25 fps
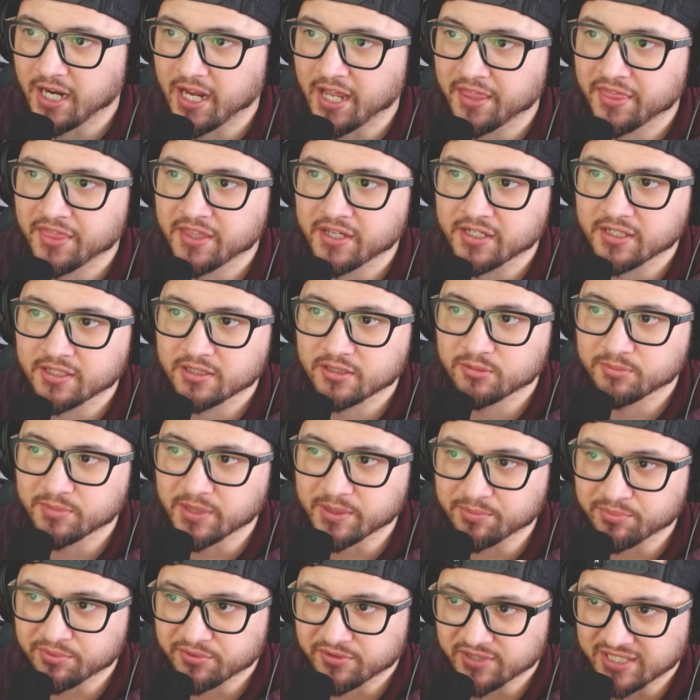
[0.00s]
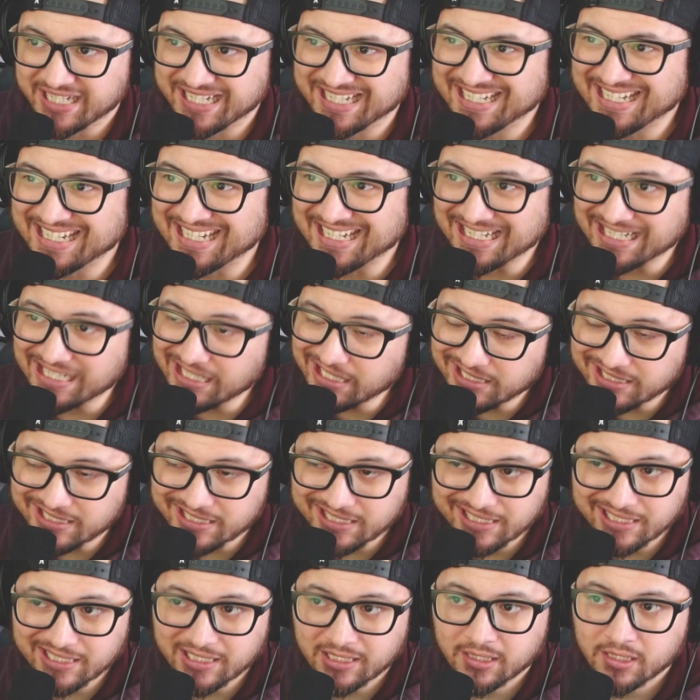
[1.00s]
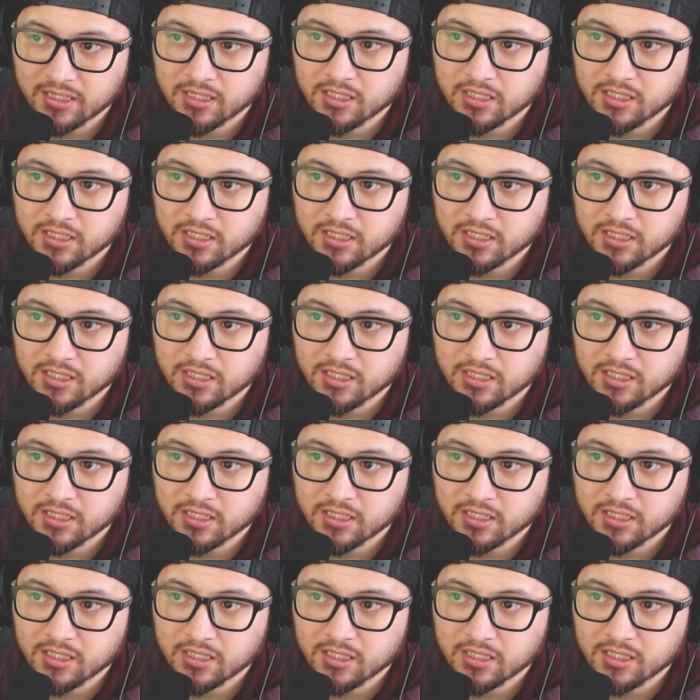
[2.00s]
I think it'll be pretty easy